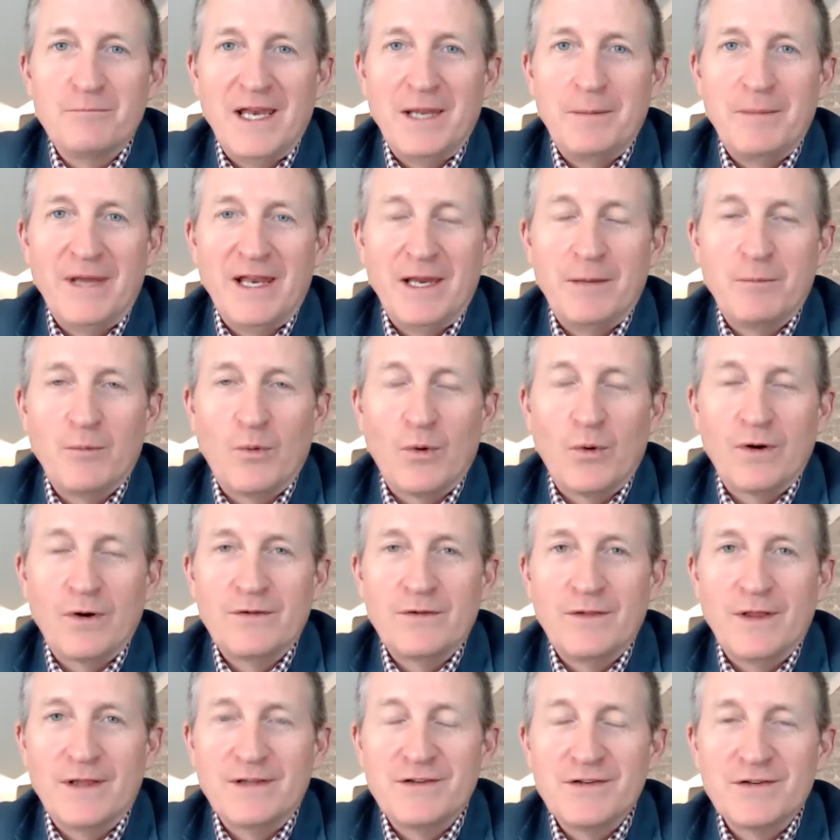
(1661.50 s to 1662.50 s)
many more
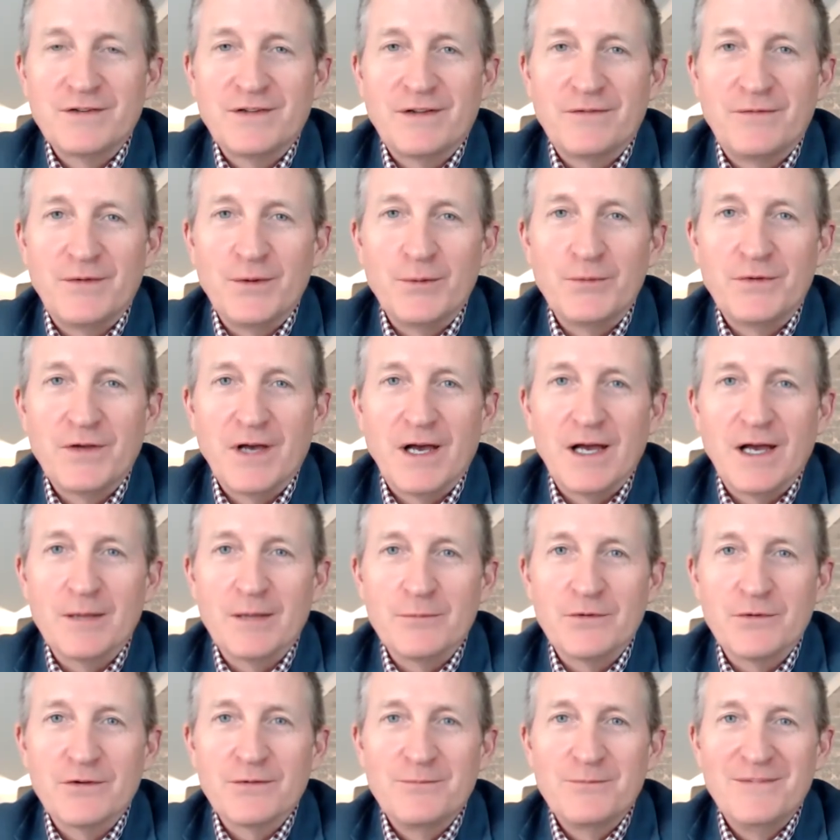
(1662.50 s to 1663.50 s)
than just a few times.